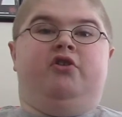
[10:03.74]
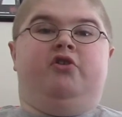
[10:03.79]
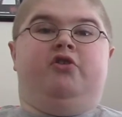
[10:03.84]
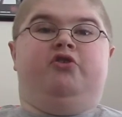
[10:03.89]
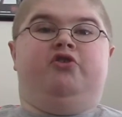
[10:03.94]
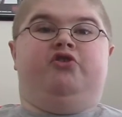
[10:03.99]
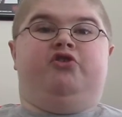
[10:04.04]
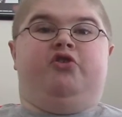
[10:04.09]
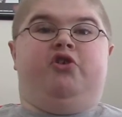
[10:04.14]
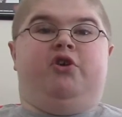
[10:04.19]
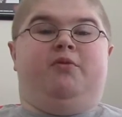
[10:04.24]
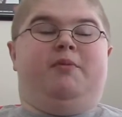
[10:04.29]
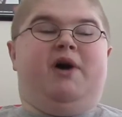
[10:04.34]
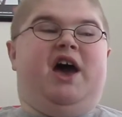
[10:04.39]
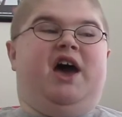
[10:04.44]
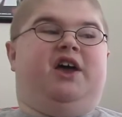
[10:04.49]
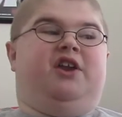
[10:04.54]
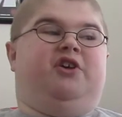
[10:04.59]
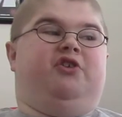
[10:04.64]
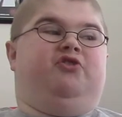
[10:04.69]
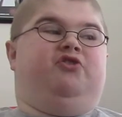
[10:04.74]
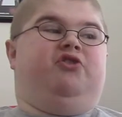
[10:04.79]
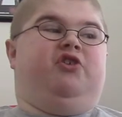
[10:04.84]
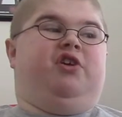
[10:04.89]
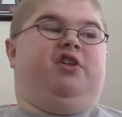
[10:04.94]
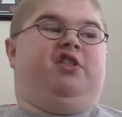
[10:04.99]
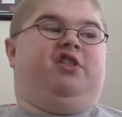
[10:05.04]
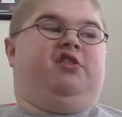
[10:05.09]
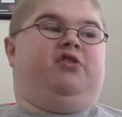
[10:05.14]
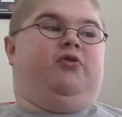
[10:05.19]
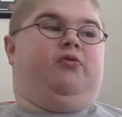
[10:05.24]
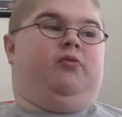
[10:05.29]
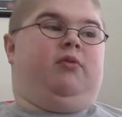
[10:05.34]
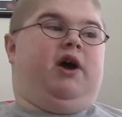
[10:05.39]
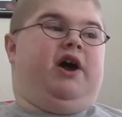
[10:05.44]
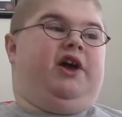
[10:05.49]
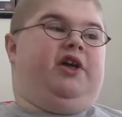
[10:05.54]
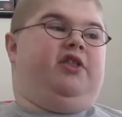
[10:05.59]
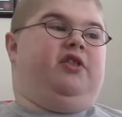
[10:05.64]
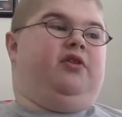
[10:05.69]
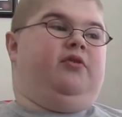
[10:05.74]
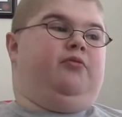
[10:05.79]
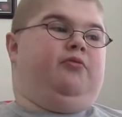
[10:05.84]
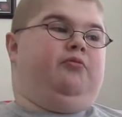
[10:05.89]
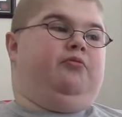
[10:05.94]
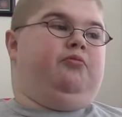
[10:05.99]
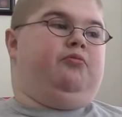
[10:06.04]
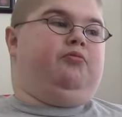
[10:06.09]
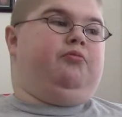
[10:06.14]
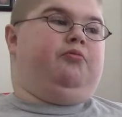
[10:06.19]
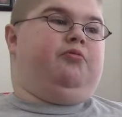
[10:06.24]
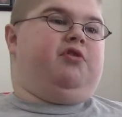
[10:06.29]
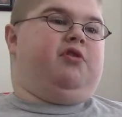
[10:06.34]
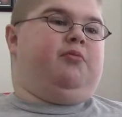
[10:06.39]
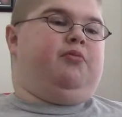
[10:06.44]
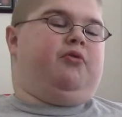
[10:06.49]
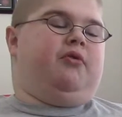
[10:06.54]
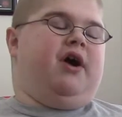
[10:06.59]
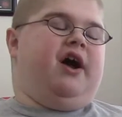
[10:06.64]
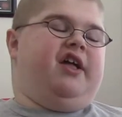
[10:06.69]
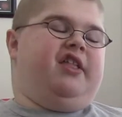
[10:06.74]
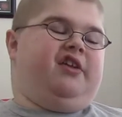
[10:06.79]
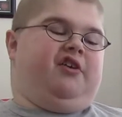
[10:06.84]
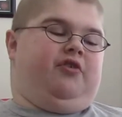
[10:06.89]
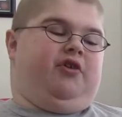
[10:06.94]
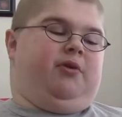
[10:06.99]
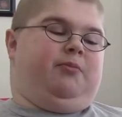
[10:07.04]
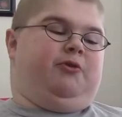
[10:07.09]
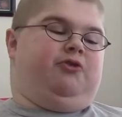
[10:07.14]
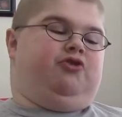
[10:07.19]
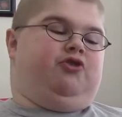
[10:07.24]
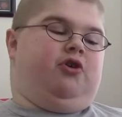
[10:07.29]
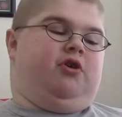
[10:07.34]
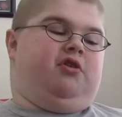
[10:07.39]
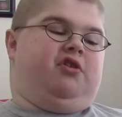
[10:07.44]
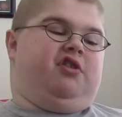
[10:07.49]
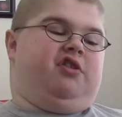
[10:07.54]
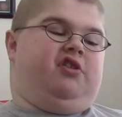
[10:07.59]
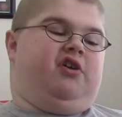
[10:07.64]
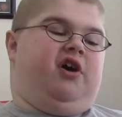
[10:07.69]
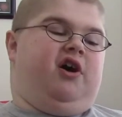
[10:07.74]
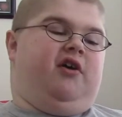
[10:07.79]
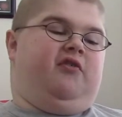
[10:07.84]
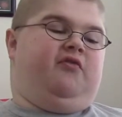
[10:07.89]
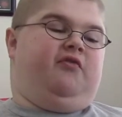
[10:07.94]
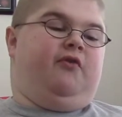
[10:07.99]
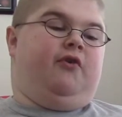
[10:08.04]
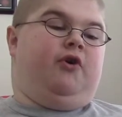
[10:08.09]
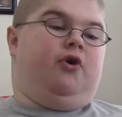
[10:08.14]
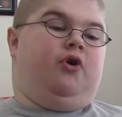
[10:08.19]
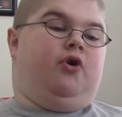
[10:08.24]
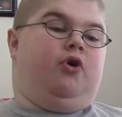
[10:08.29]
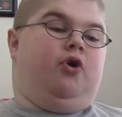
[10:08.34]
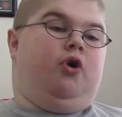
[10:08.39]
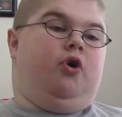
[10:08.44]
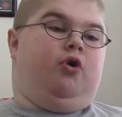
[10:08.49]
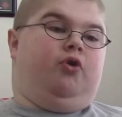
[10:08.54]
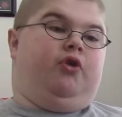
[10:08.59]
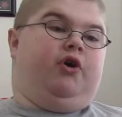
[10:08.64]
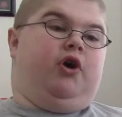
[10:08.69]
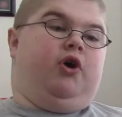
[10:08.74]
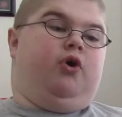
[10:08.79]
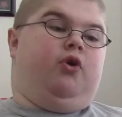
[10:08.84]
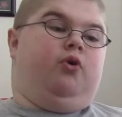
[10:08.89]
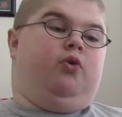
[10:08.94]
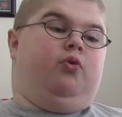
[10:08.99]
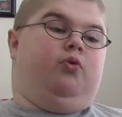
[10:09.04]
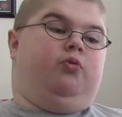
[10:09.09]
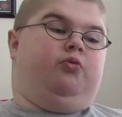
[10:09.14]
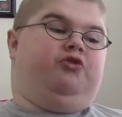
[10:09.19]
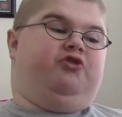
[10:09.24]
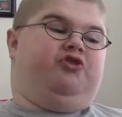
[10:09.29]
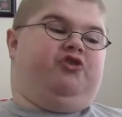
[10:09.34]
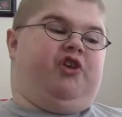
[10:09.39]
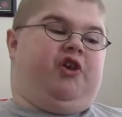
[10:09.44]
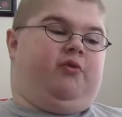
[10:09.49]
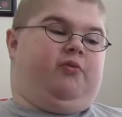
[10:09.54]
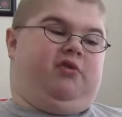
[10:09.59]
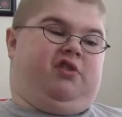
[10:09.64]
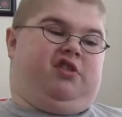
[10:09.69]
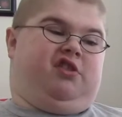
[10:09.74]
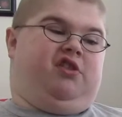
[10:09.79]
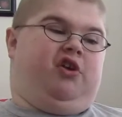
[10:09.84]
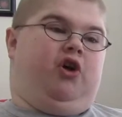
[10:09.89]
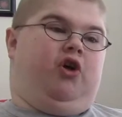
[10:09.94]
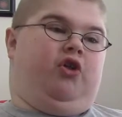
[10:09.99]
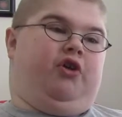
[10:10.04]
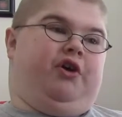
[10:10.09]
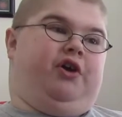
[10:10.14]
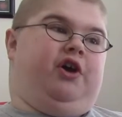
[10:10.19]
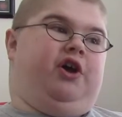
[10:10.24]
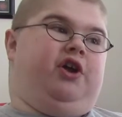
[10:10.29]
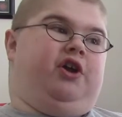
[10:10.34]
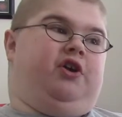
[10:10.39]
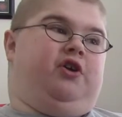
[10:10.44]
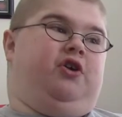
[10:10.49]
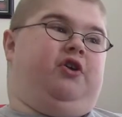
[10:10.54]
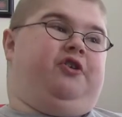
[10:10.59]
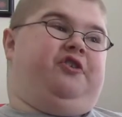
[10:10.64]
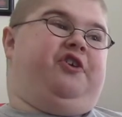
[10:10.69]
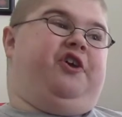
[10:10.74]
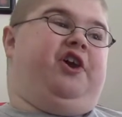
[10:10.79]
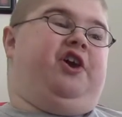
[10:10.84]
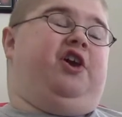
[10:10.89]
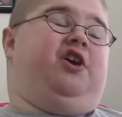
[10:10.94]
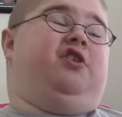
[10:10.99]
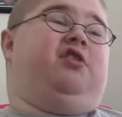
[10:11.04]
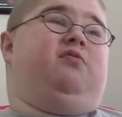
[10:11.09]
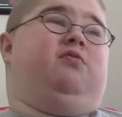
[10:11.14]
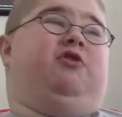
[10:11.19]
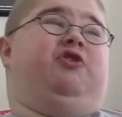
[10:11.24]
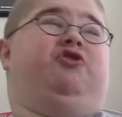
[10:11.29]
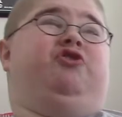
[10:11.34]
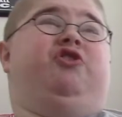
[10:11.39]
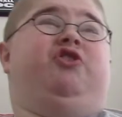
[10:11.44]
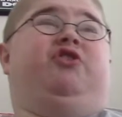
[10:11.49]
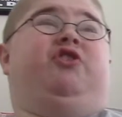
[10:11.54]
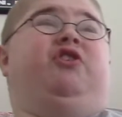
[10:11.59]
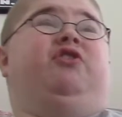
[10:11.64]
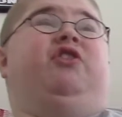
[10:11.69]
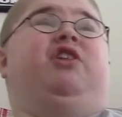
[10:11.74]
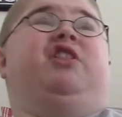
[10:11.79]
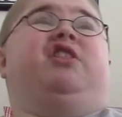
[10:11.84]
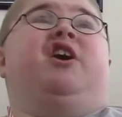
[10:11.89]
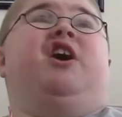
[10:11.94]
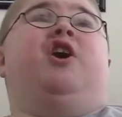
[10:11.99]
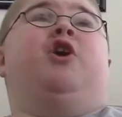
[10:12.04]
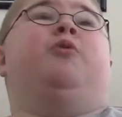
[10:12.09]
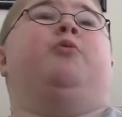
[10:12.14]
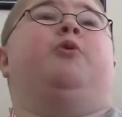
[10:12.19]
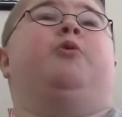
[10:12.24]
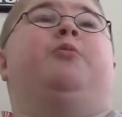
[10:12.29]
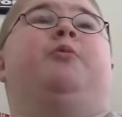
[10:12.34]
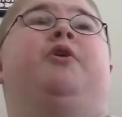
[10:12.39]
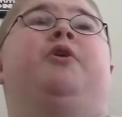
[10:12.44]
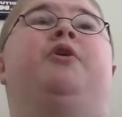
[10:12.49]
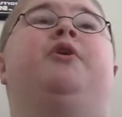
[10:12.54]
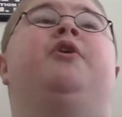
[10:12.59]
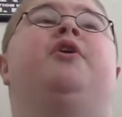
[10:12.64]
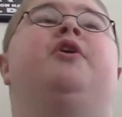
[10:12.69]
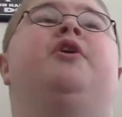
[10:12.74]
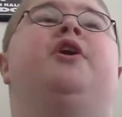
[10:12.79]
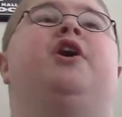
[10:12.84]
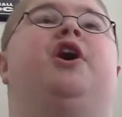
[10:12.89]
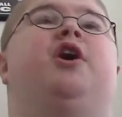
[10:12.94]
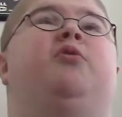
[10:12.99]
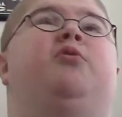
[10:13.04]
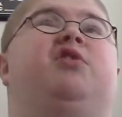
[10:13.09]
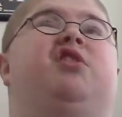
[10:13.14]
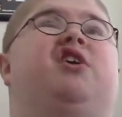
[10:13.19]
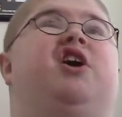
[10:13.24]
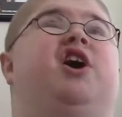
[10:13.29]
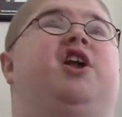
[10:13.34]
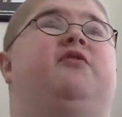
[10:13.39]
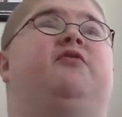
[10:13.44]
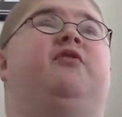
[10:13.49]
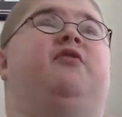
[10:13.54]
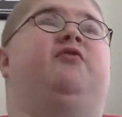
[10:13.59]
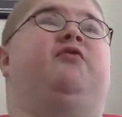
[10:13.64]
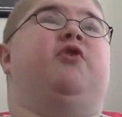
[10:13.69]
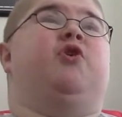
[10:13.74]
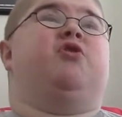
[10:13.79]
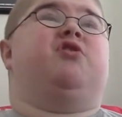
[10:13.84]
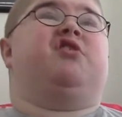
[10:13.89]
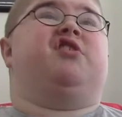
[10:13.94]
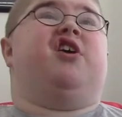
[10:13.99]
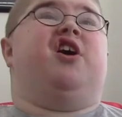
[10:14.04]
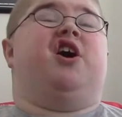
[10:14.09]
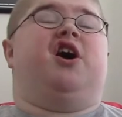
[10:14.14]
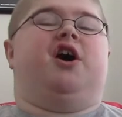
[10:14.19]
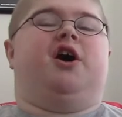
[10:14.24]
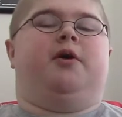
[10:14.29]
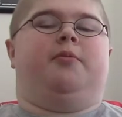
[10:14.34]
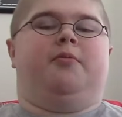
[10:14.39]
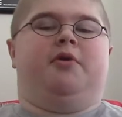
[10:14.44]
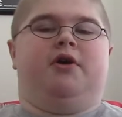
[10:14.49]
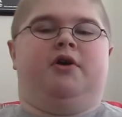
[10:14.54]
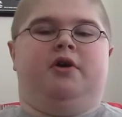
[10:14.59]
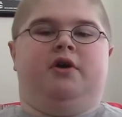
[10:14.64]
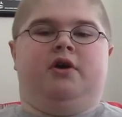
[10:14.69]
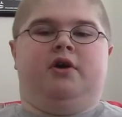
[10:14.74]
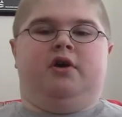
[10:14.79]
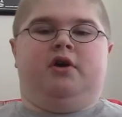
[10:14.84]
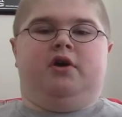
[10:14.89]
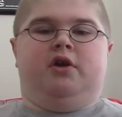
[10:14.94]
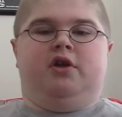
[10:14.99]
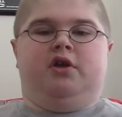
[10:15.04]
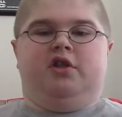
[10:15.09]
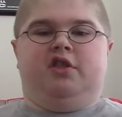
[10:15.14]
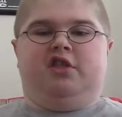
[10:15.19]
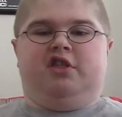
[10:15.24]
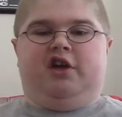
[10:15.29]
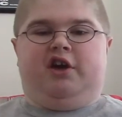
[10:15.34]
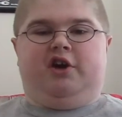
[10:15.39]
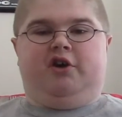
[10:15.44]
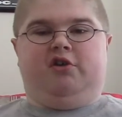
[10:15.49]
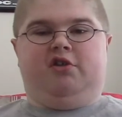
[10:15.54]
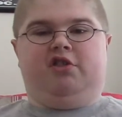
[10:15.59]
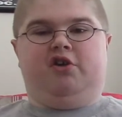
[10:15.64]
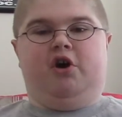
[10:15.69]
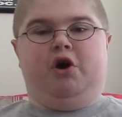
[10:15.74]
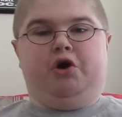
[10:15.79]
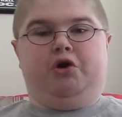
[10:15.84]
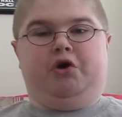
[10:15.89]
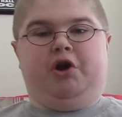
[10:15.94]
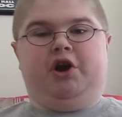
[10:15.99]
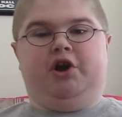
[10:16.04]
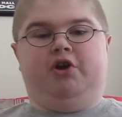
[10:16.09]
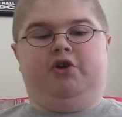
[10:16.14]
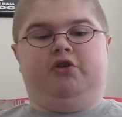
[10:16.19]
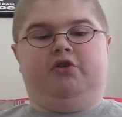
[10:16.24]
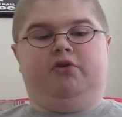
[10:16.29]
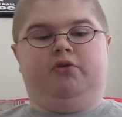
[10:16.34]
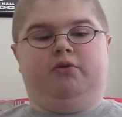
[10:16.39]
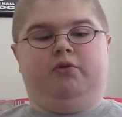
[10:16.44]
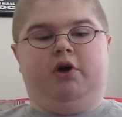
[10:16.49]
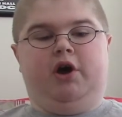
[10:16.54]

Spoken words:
she manages to write surprisingly mature stuff. although she was still in her teens when she did this album, and it was kind of a first time singer-songwriter